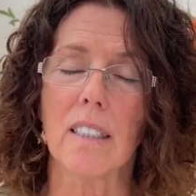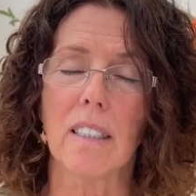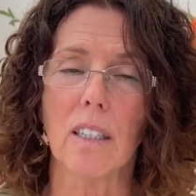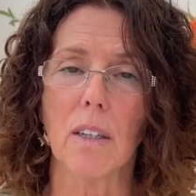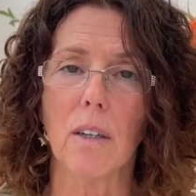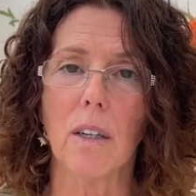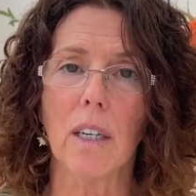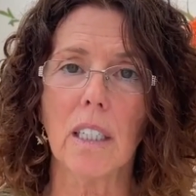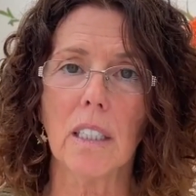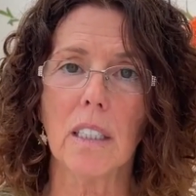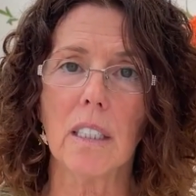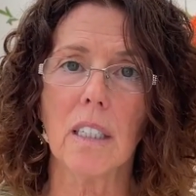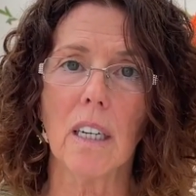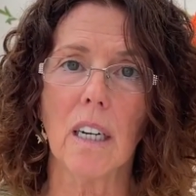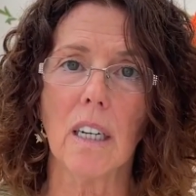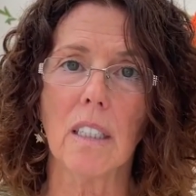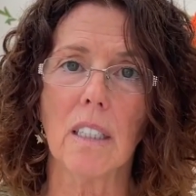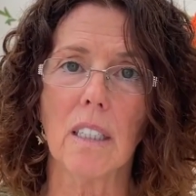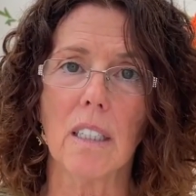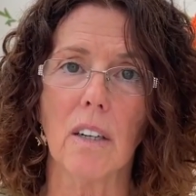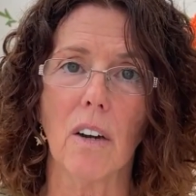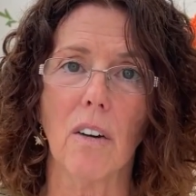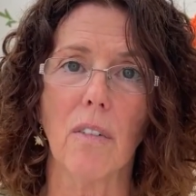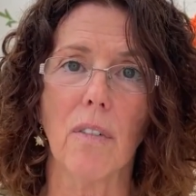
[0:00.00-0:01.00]
So I
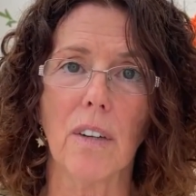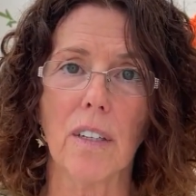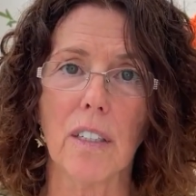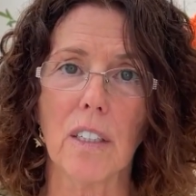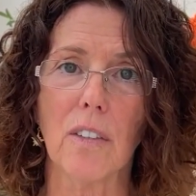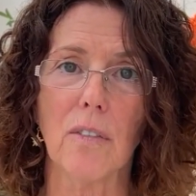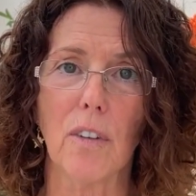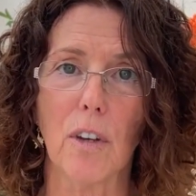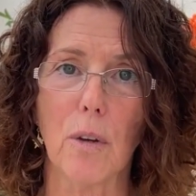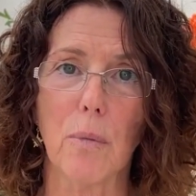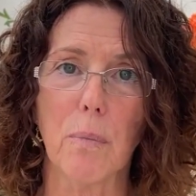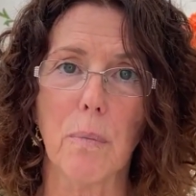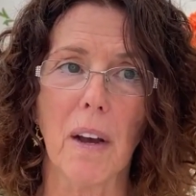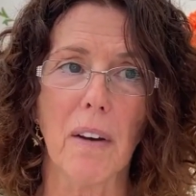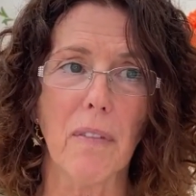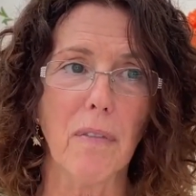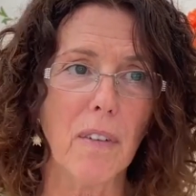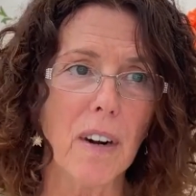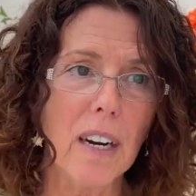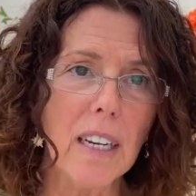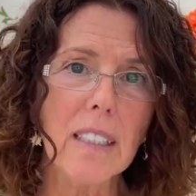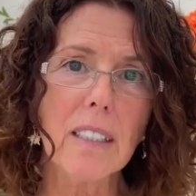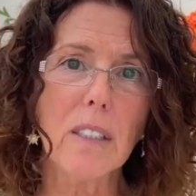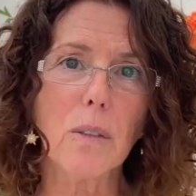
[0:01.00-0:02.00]
started off interviewing my
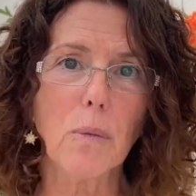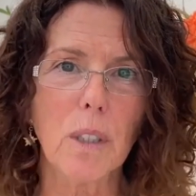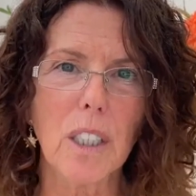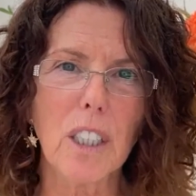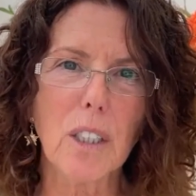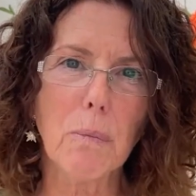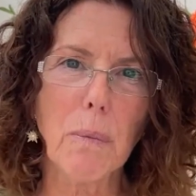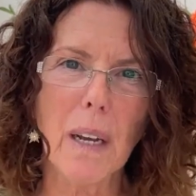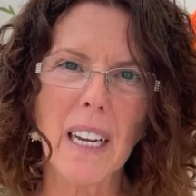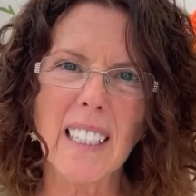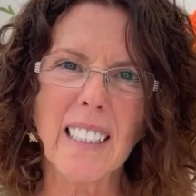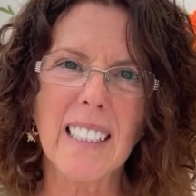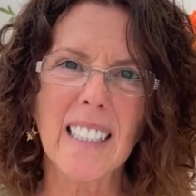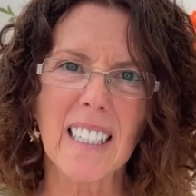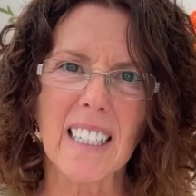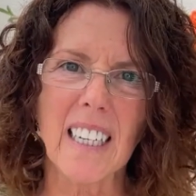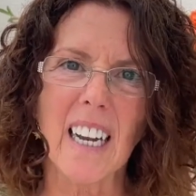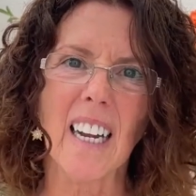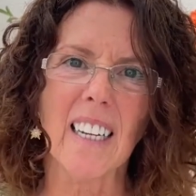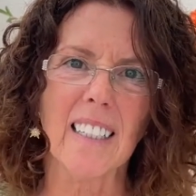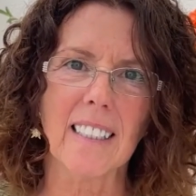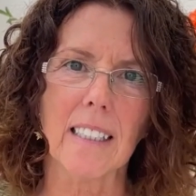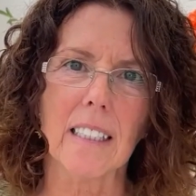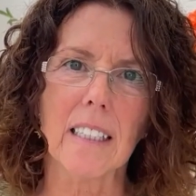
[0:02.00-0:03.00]
friends, which makes it
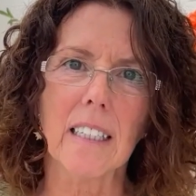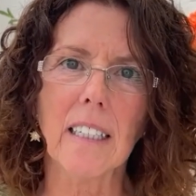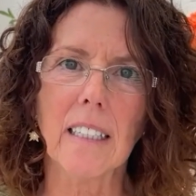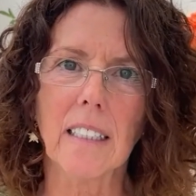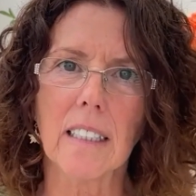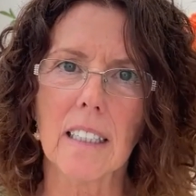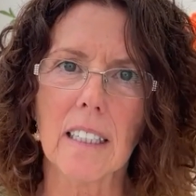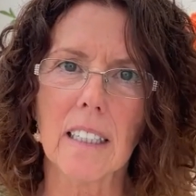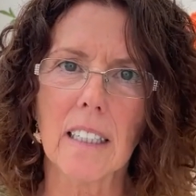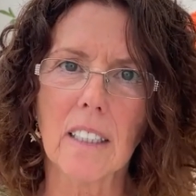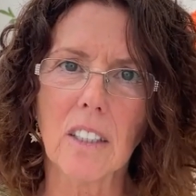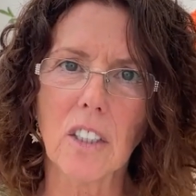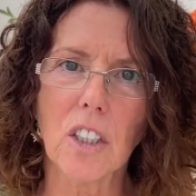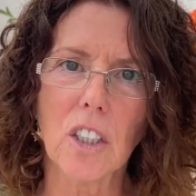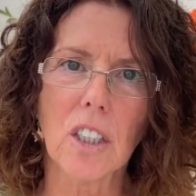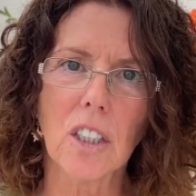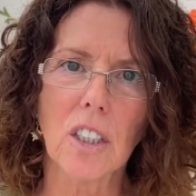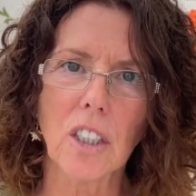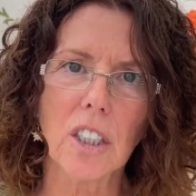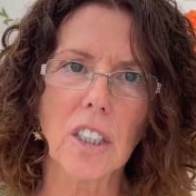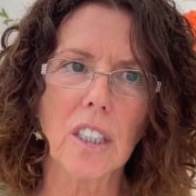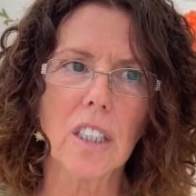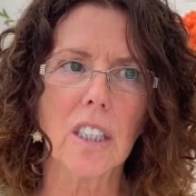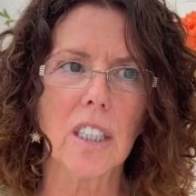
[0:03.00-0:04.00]
nice and easy because you can
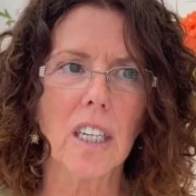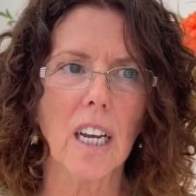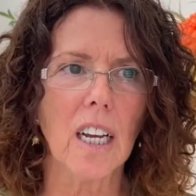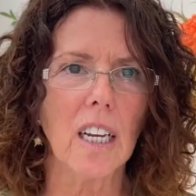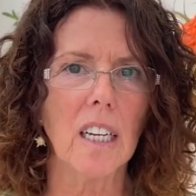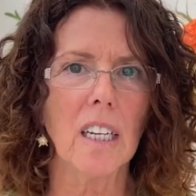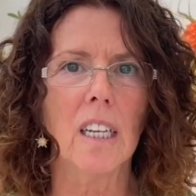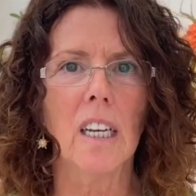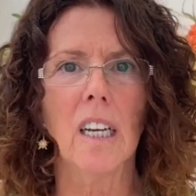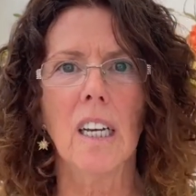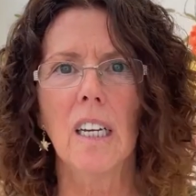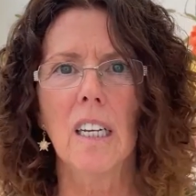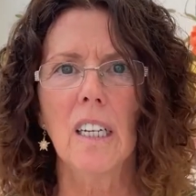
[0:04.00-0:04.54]
just say,